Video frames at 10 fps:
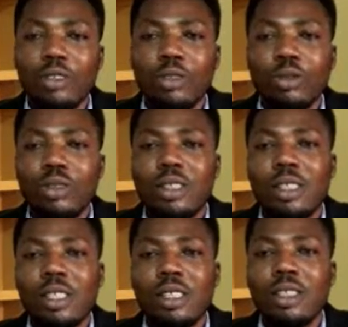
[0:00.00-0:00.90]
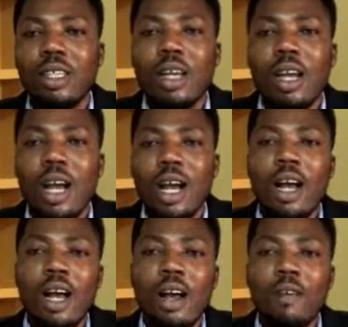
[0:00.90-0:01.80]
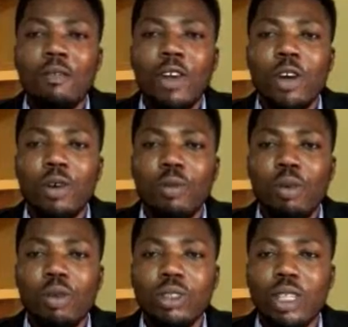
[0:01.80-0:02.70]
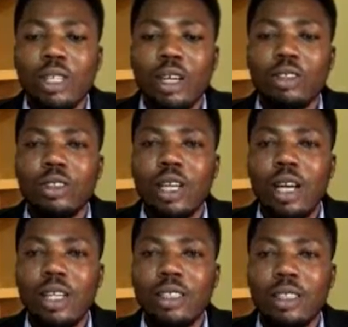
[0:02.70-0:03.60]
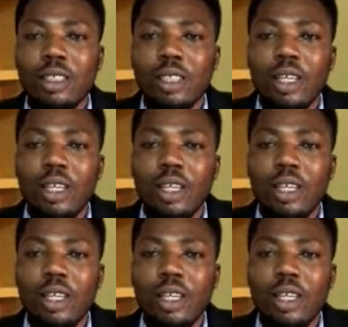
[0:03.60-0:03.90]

So these are very important in our society,